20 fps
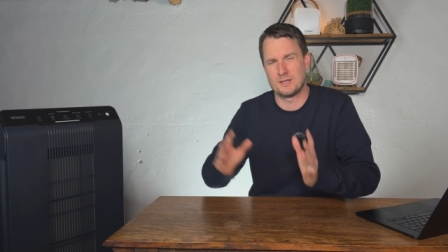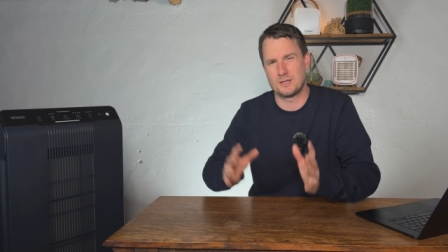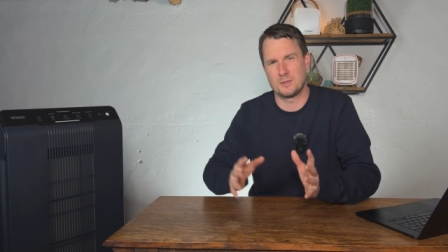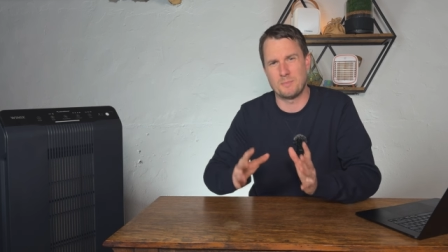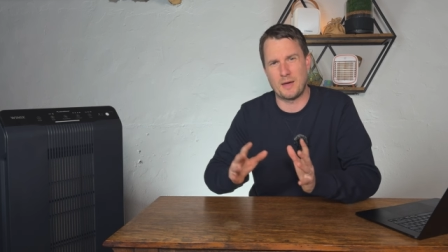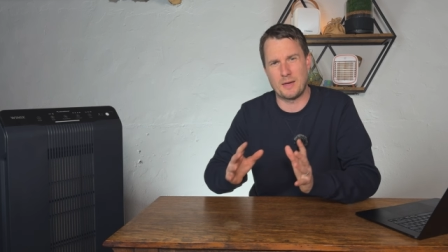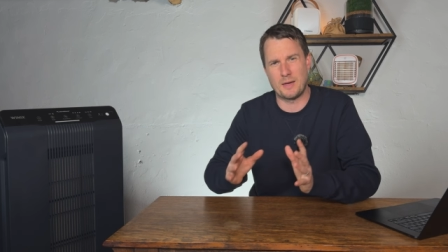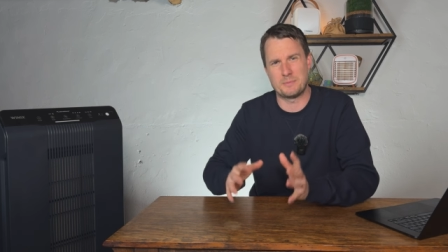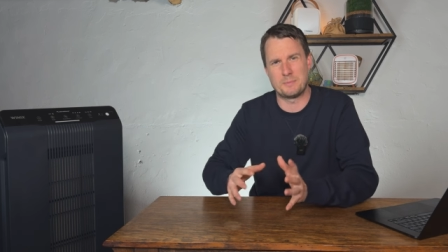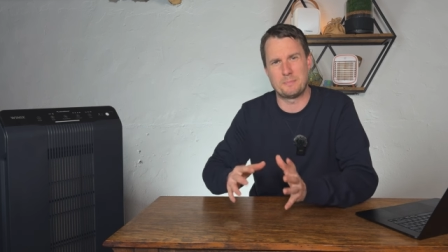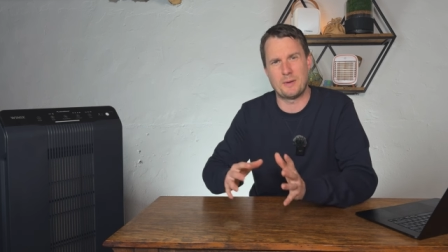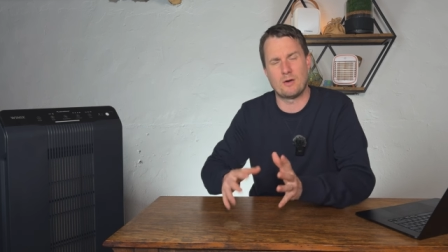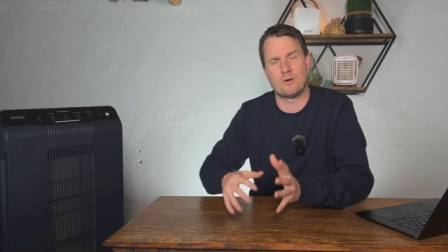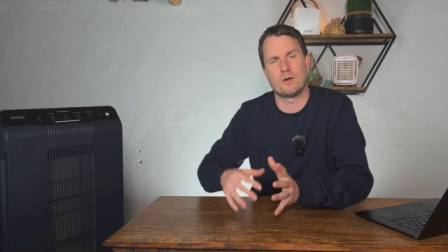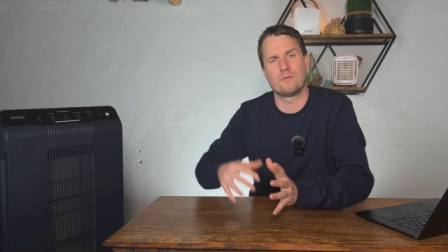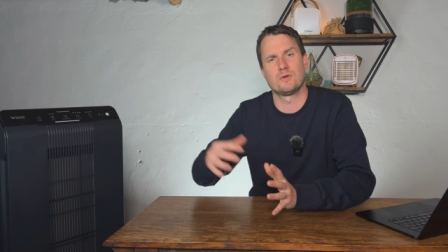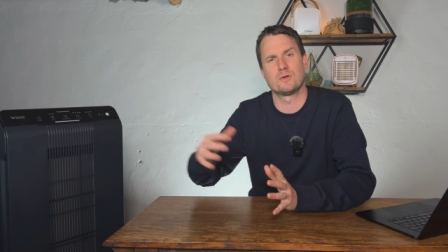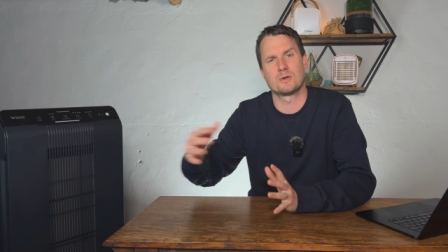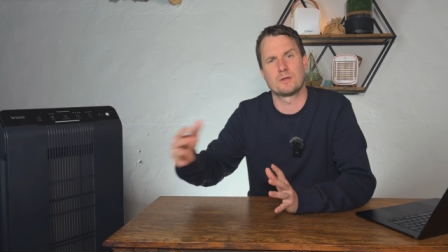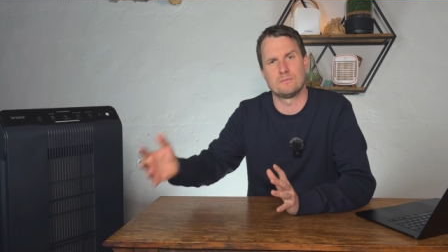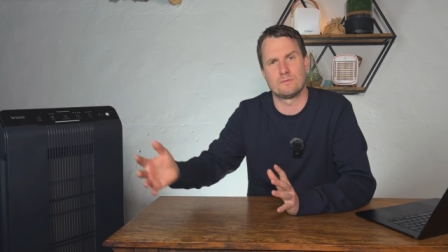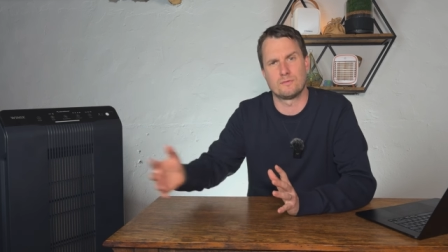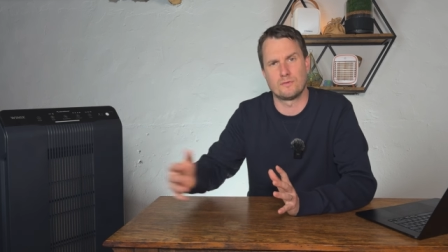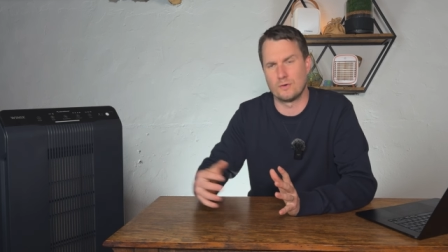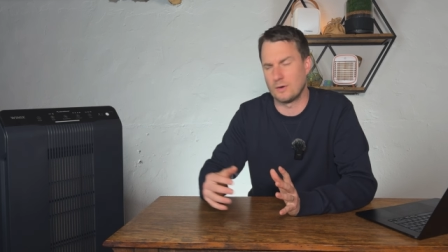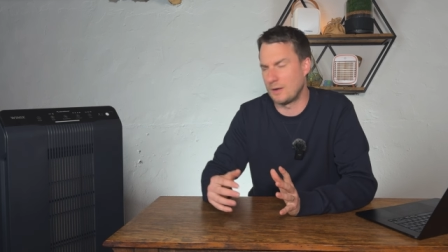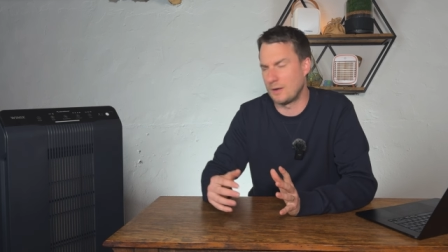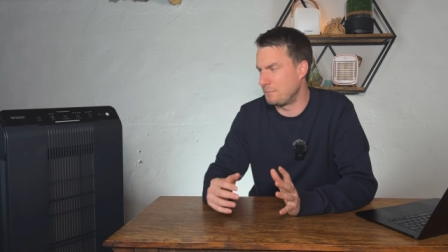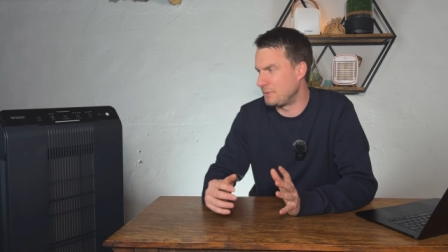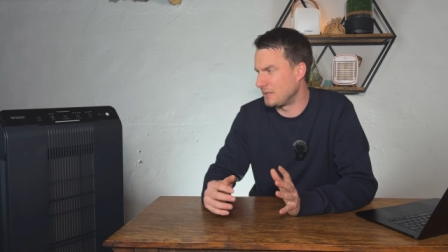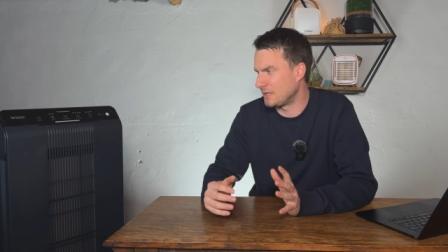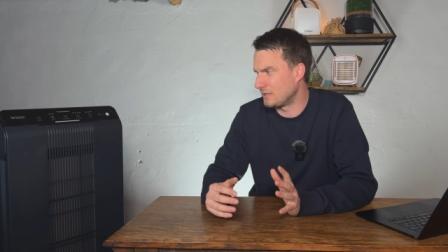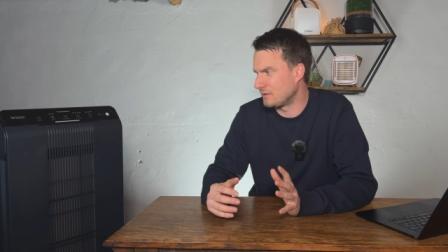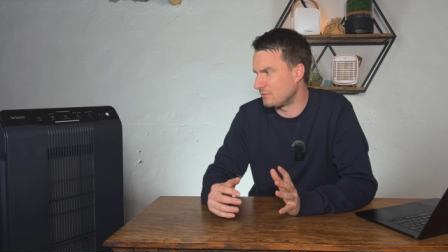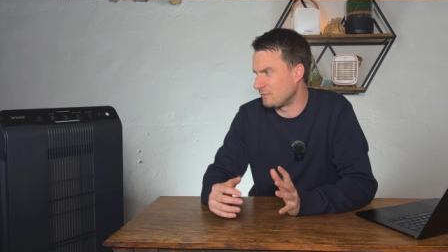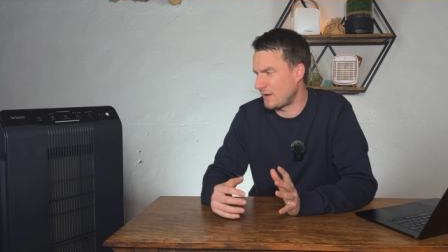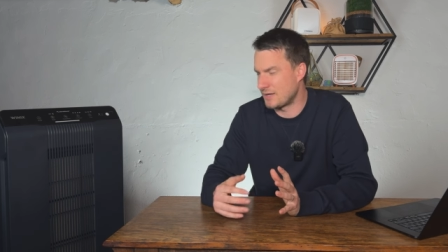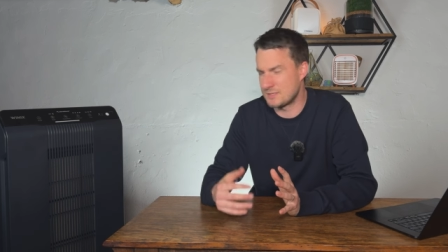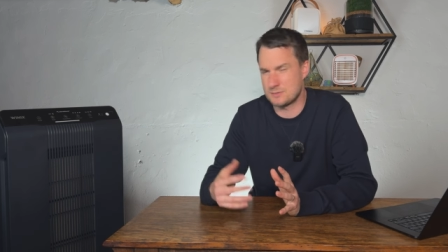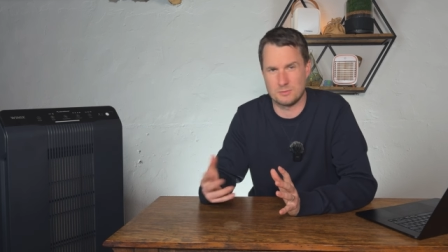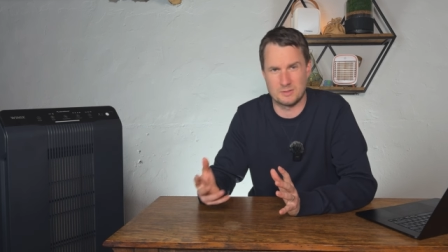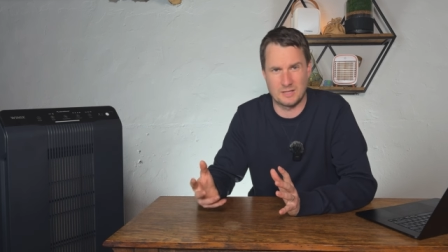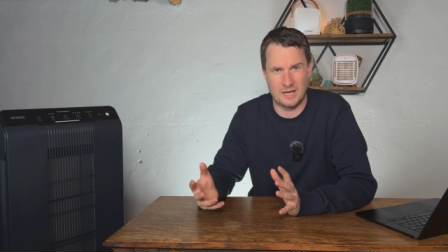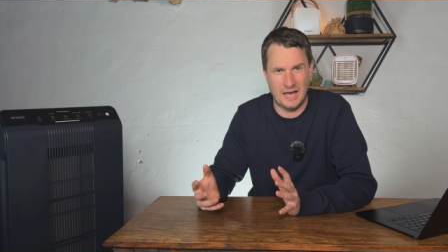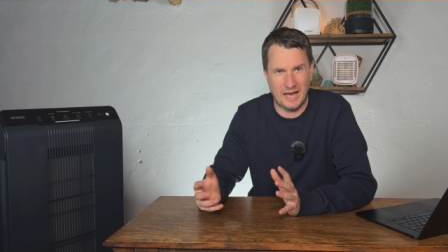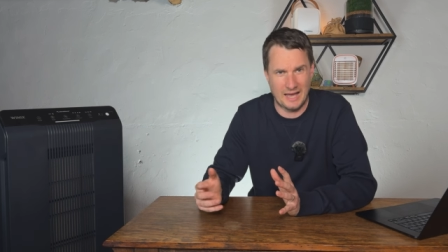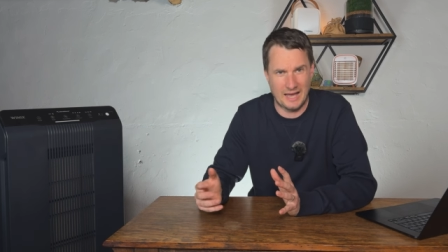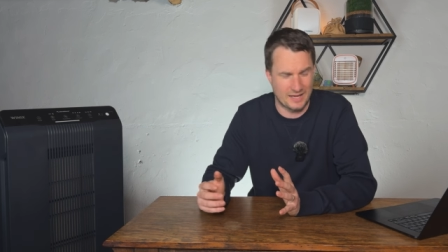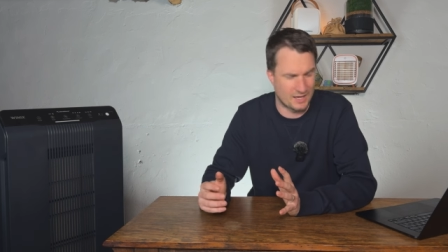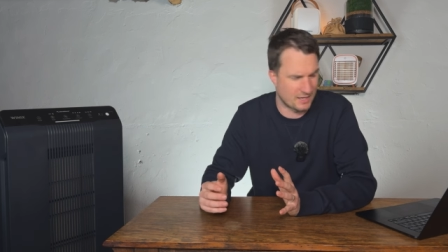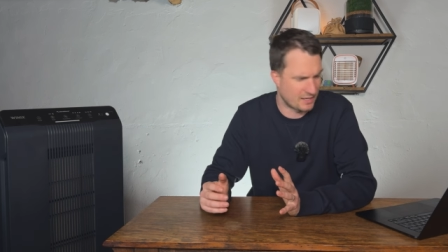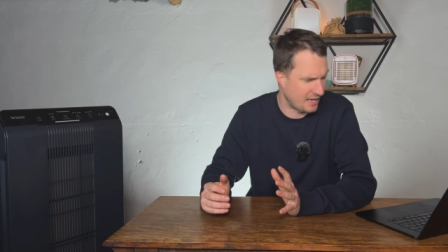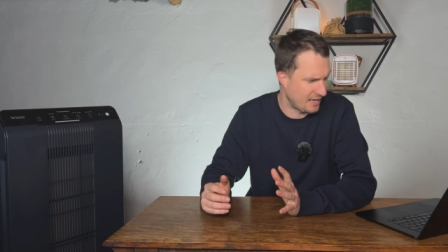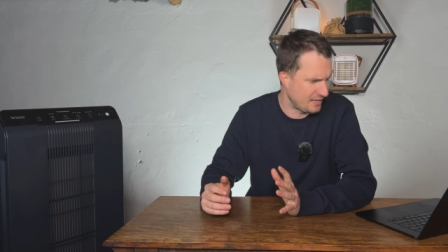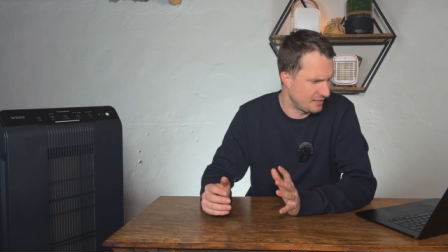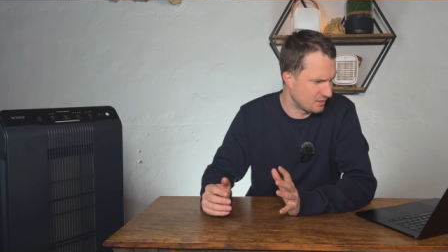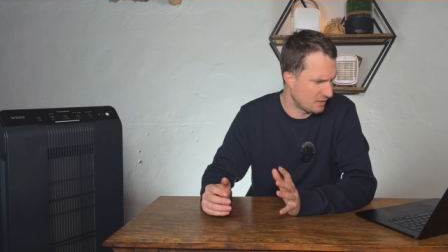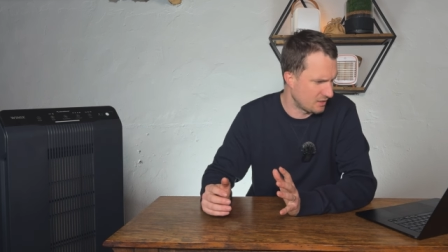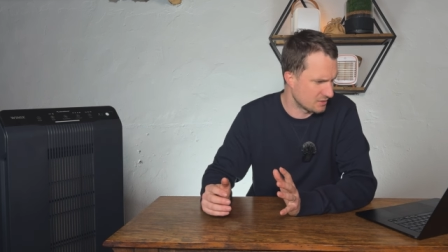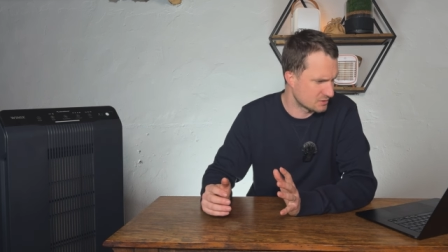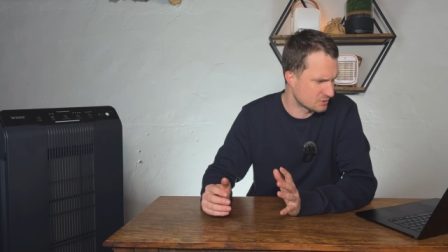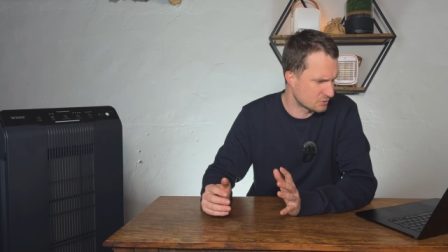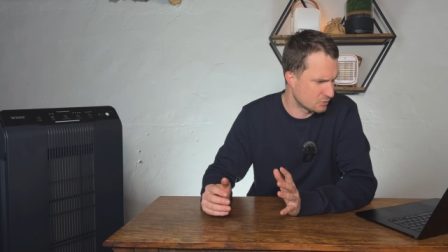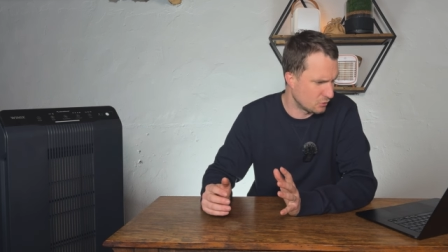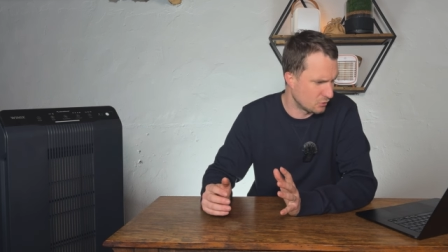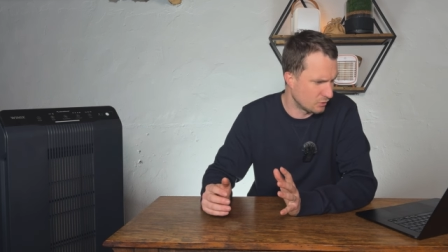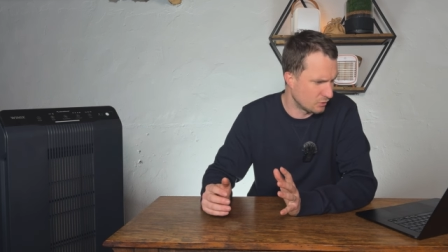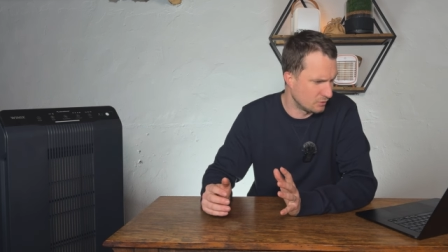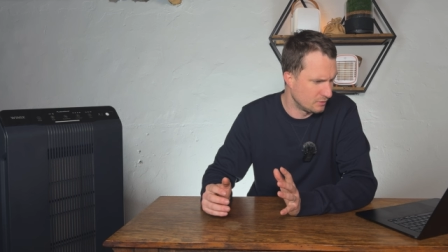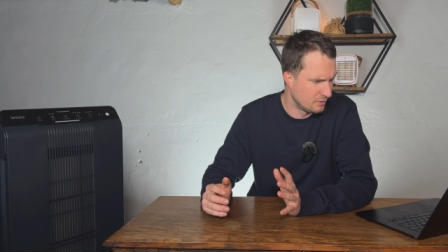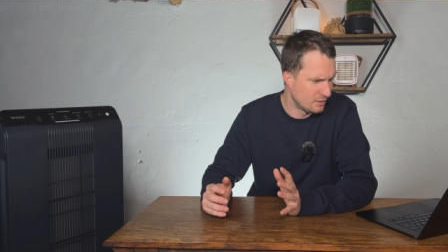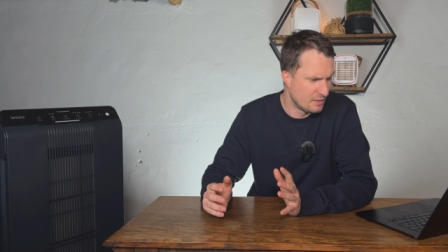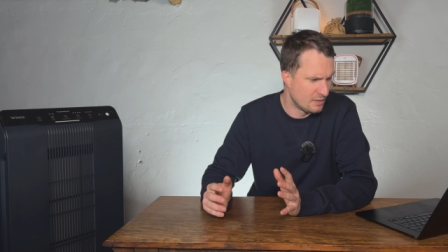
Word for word: you might be better off looking for a bigger device with a higher CADR score.